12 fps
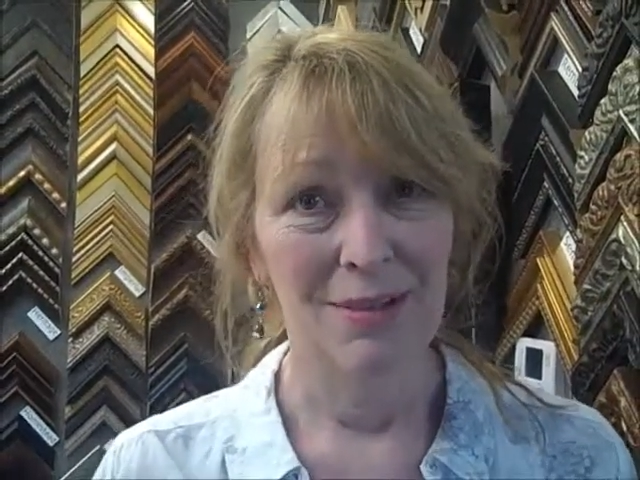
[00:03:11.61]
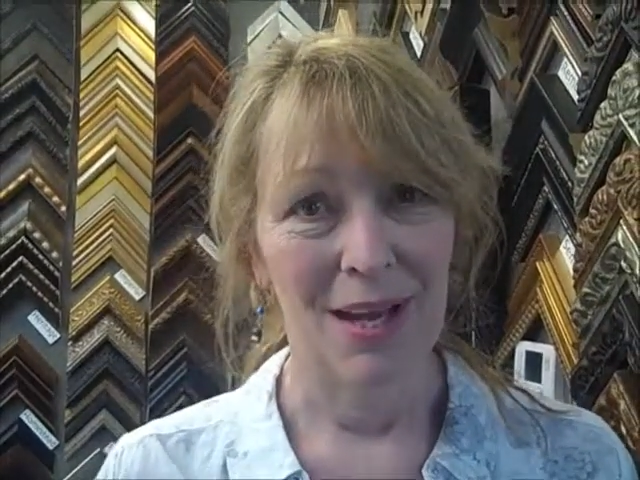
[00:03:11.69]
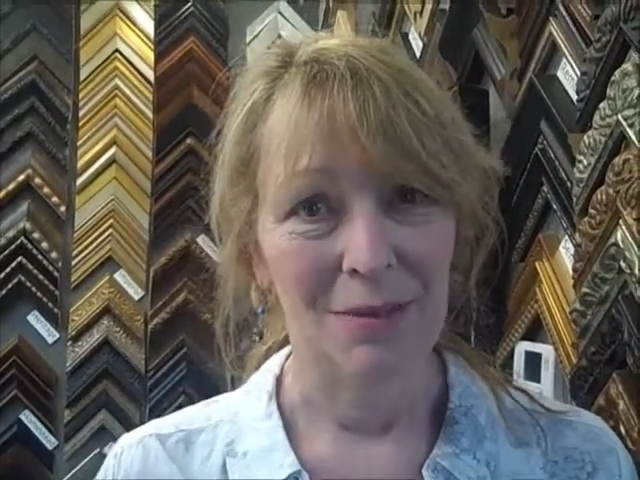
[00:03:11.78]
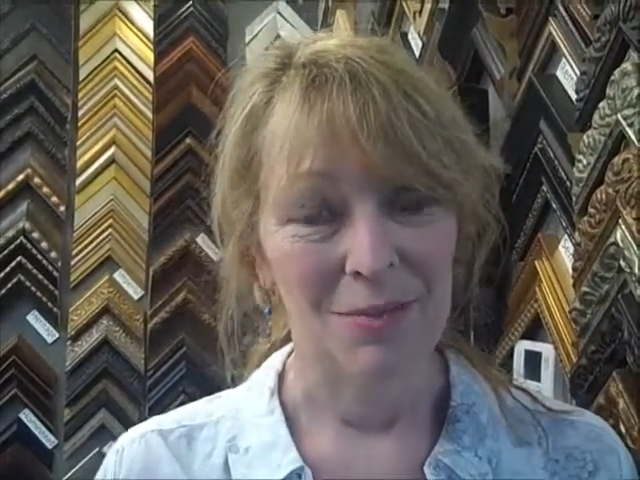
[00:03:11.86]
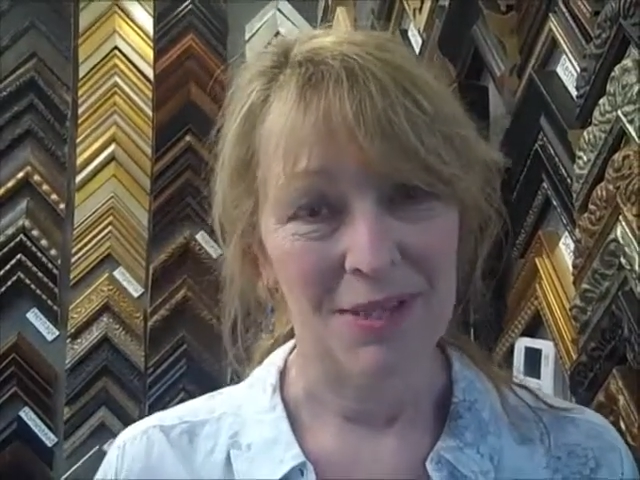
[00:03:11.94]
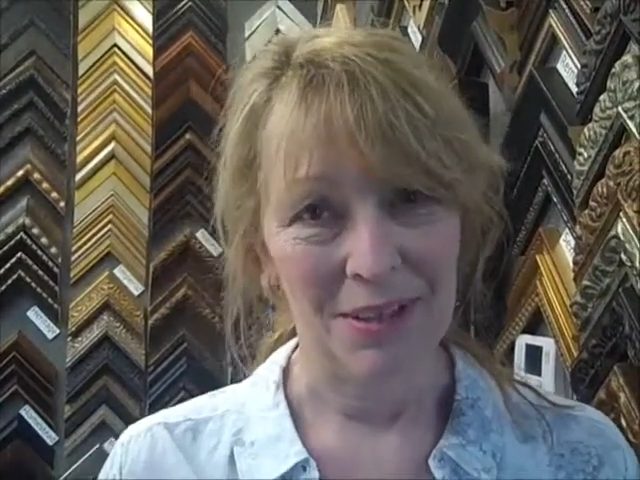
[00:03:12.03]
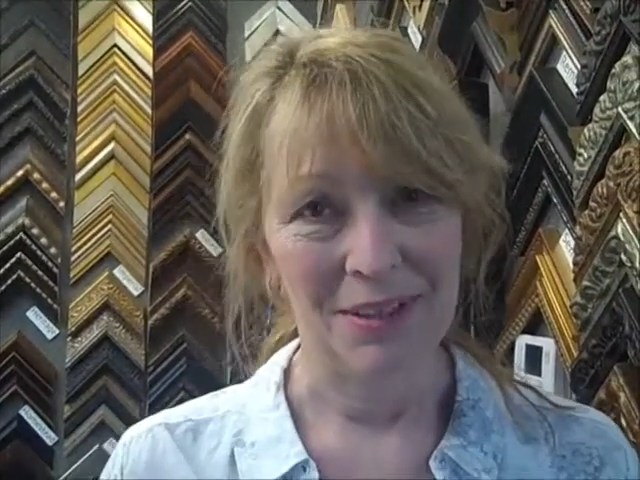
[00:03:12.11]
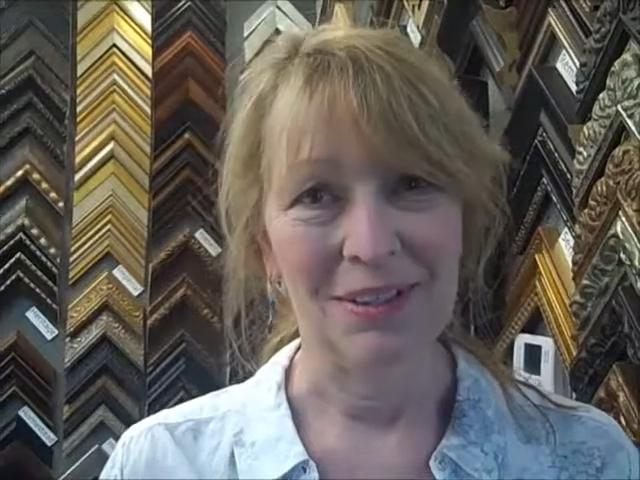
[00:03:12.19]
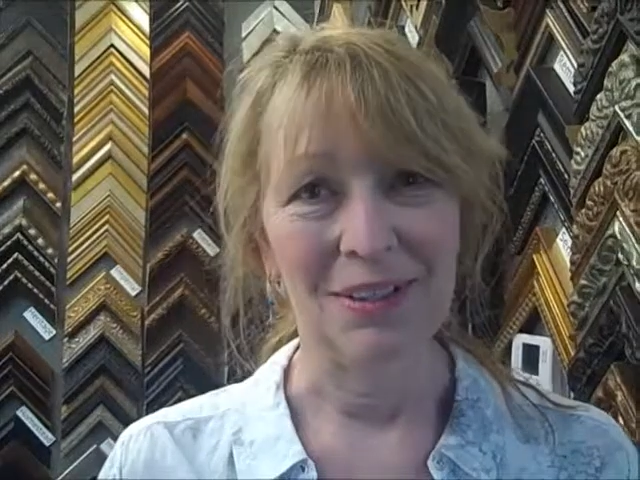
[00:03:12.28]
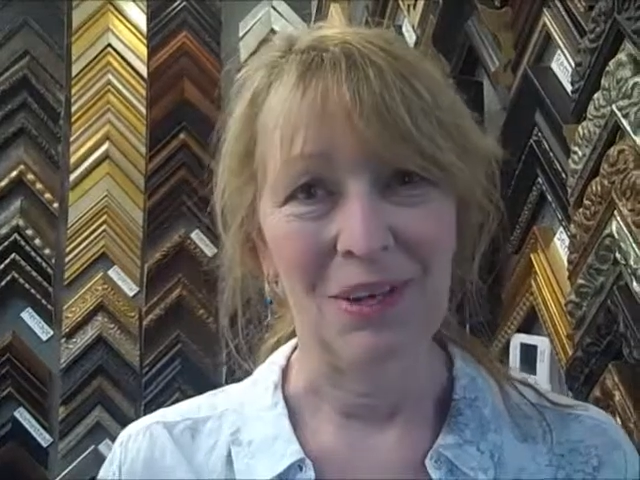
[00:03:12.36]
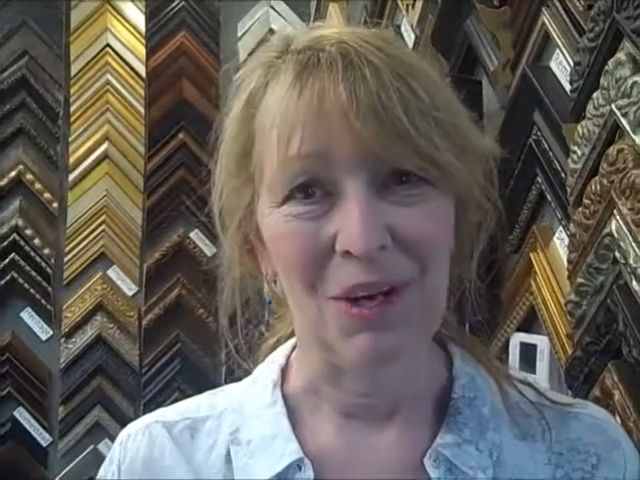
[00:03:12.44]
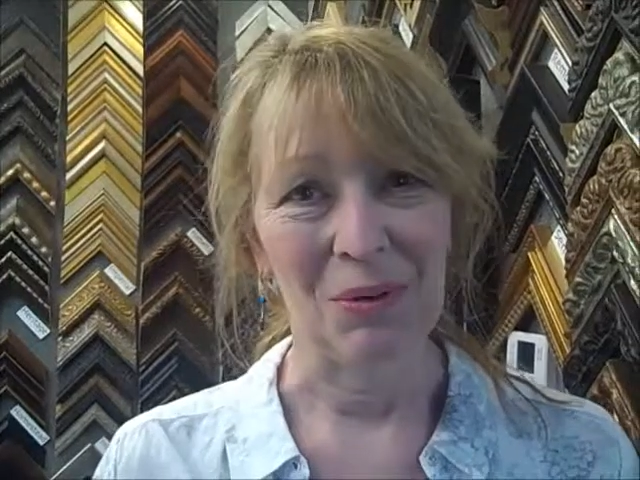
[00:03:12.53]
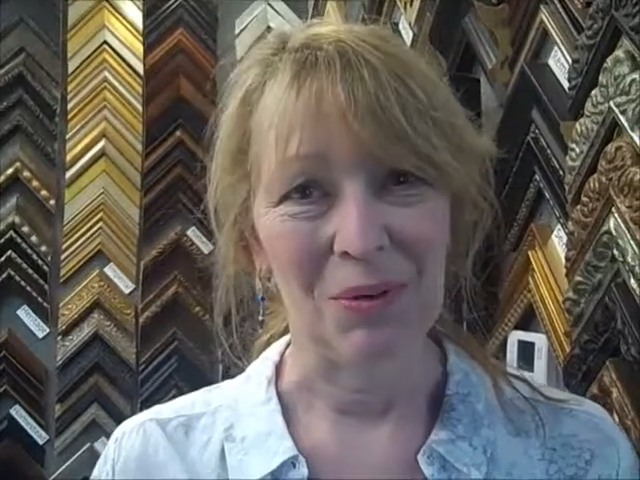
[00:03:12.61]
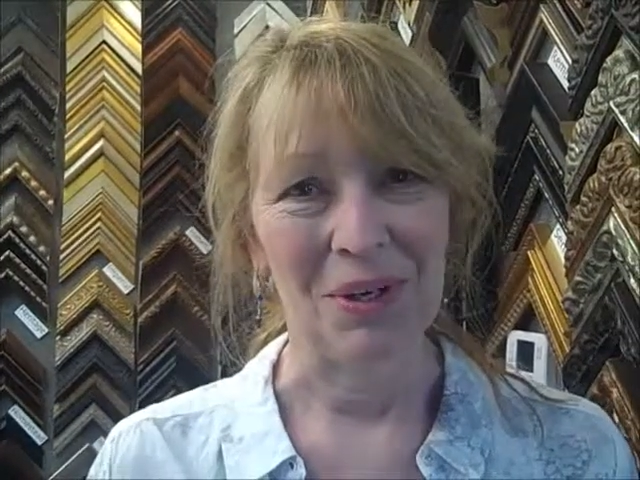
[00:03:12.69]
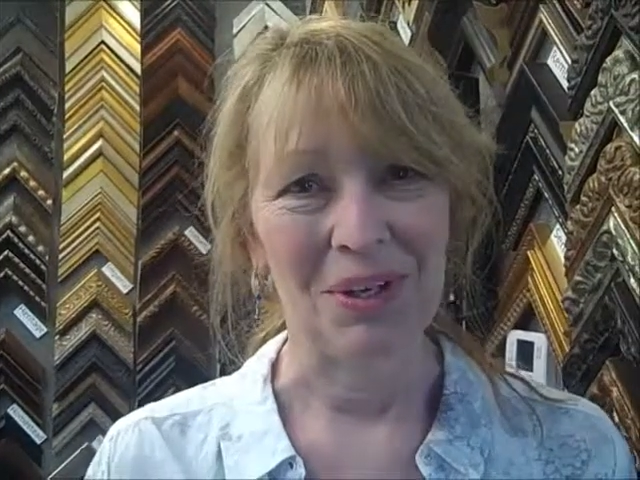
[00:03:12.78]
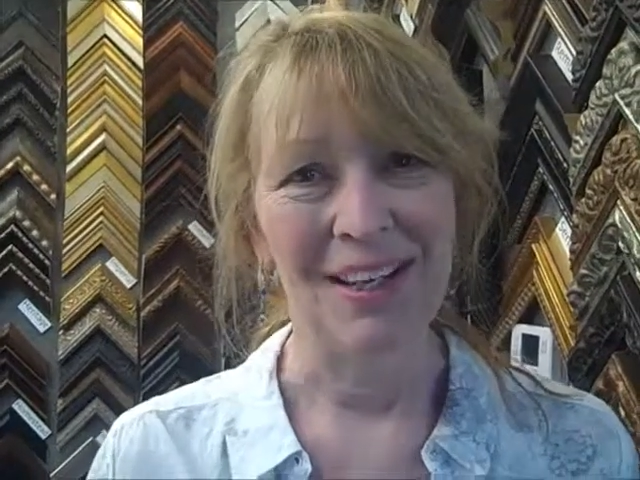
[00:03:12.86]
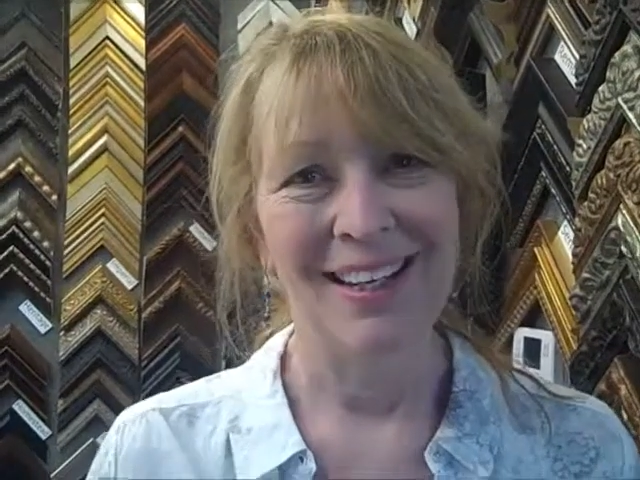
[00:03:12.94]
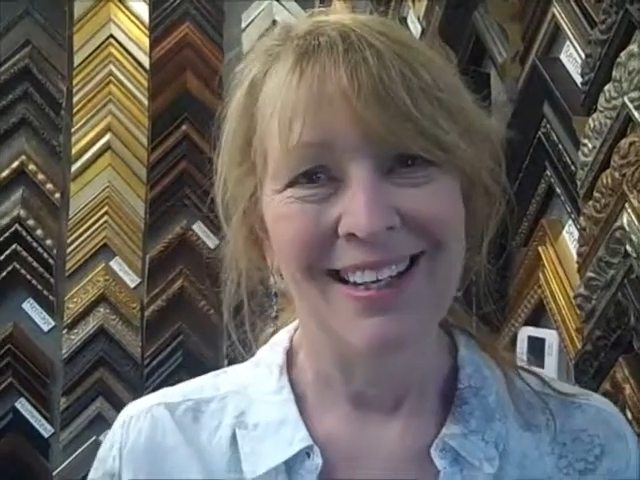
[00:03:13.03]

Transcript: um, selling their artwork.